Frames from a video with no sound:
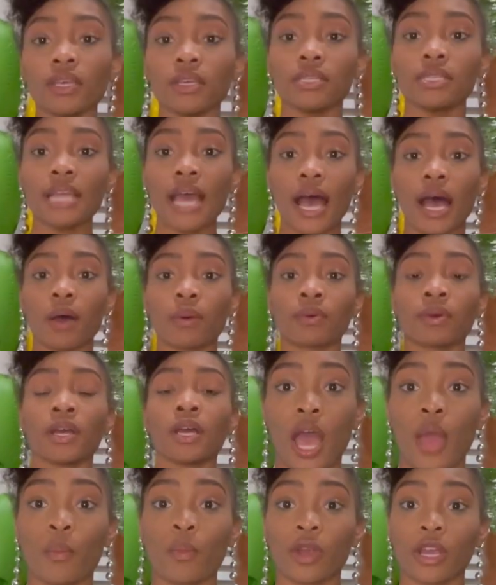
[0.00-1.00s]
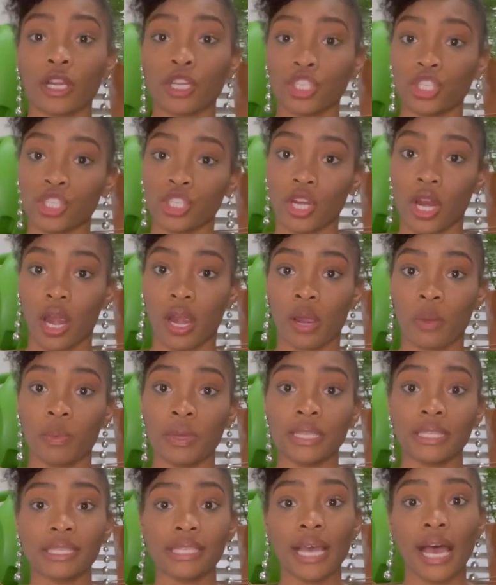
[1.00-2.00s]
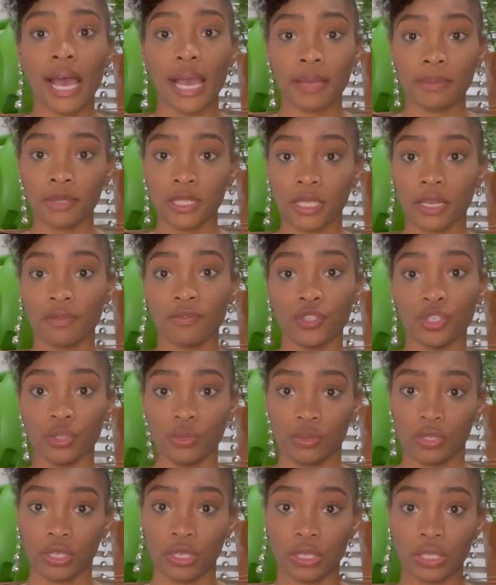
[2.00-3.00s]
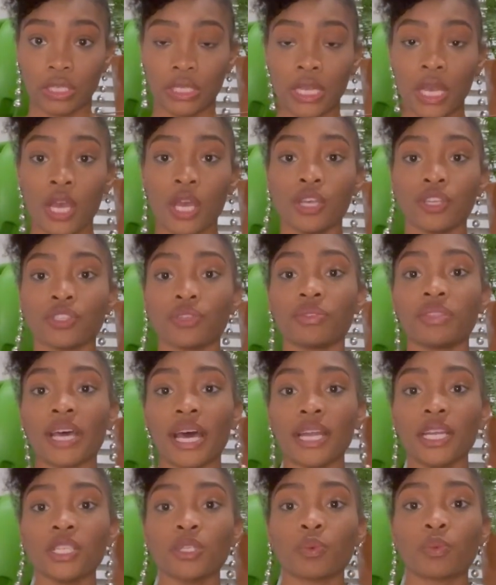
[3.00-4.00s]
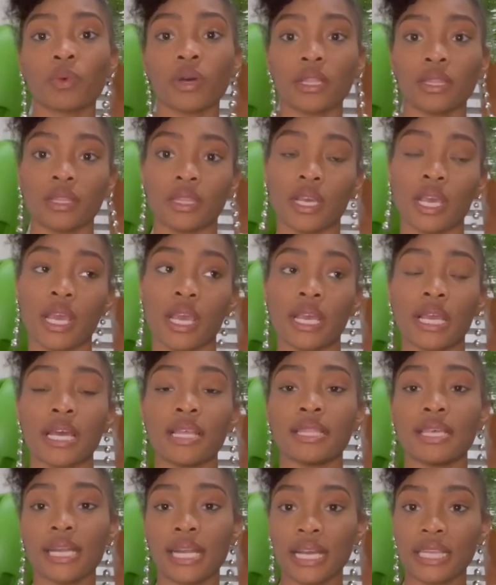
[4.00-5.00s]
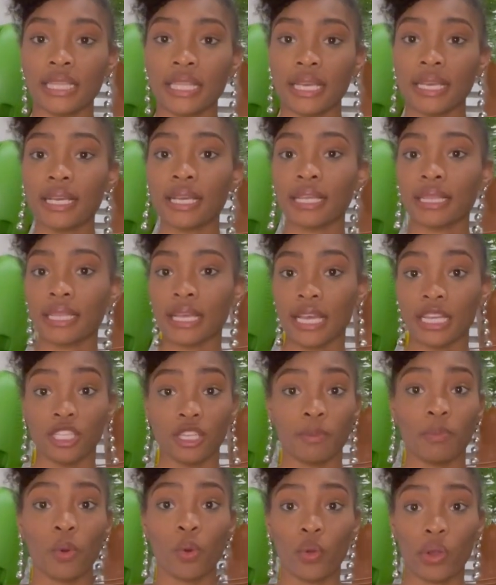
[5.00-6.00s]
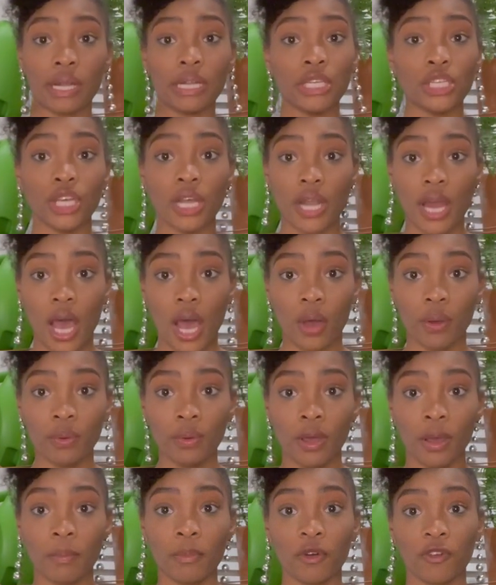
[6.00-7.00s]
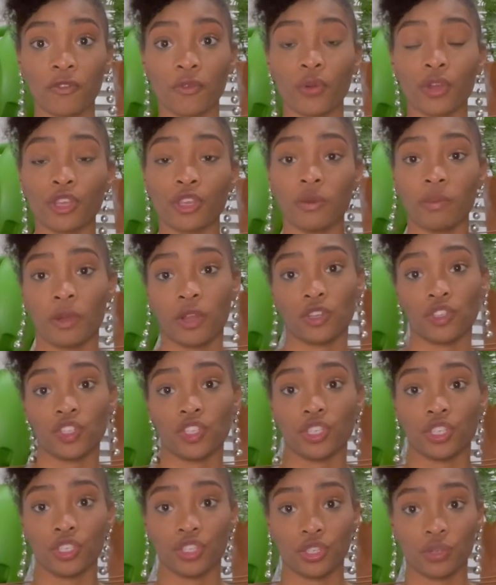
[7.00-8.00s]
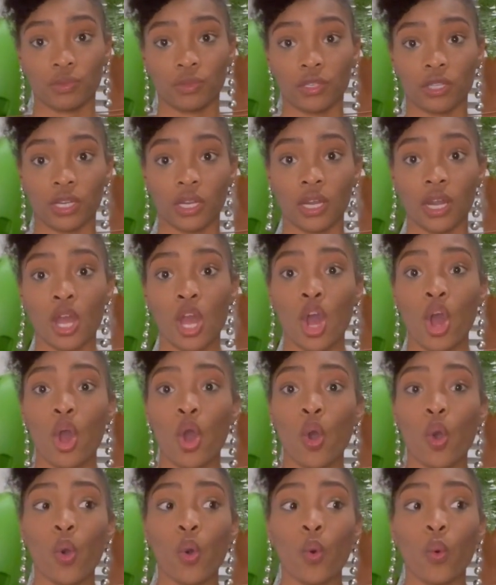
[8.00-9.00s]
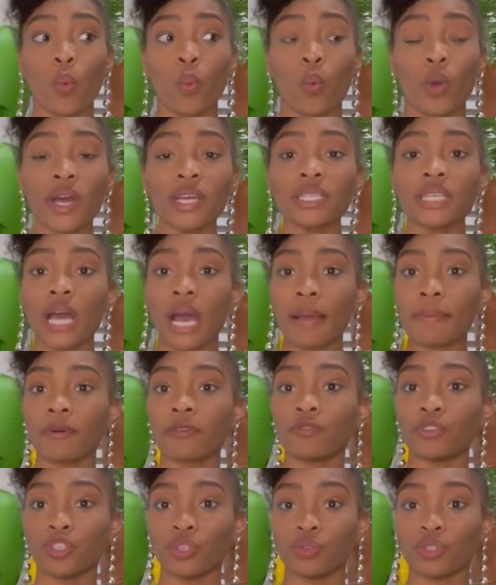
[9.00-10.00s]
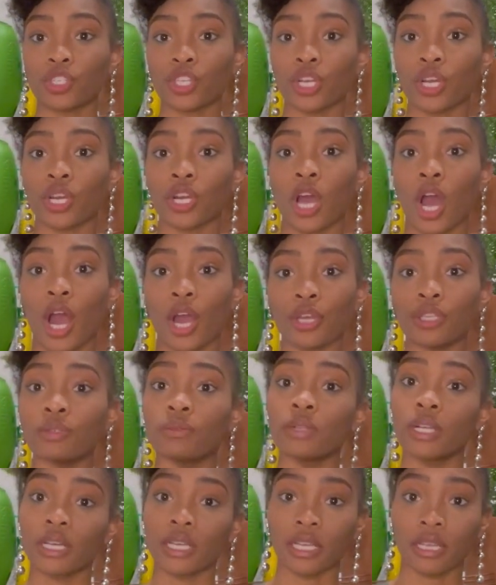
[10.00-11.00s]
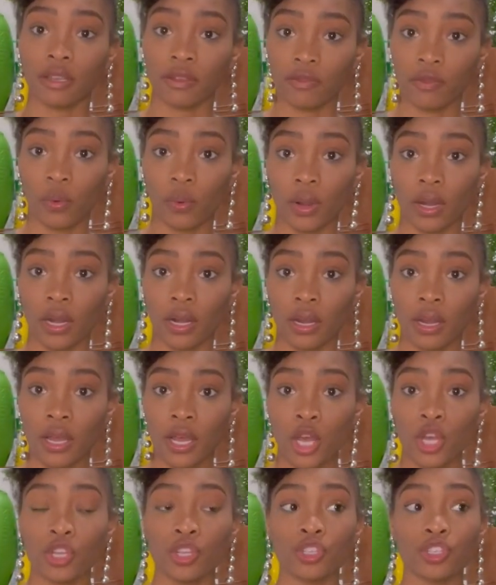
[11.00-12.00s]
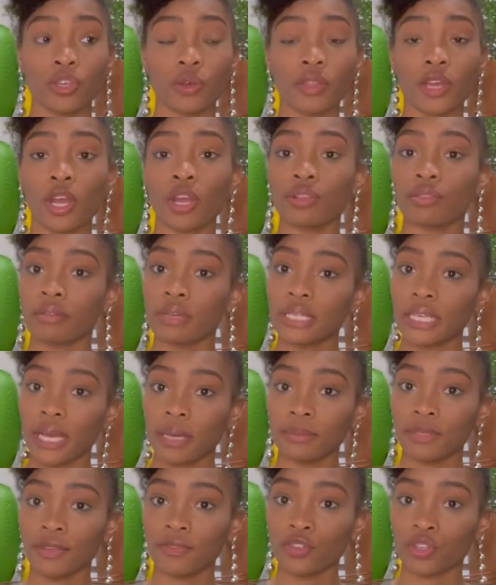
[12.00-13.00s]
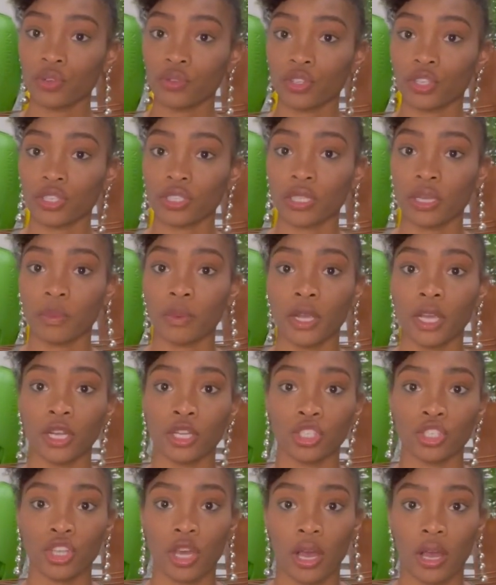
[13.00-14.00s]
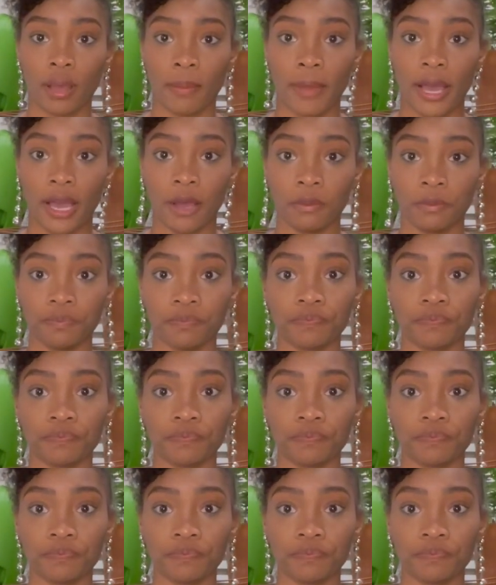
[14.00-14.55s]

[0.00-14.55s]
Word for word: Now, we're gonna start with types of juicers. So that is one thing that I think is important to know before you purchase a juicer. What type of juicer are you looking for? So there are three types of juicers that we're gonna talk about.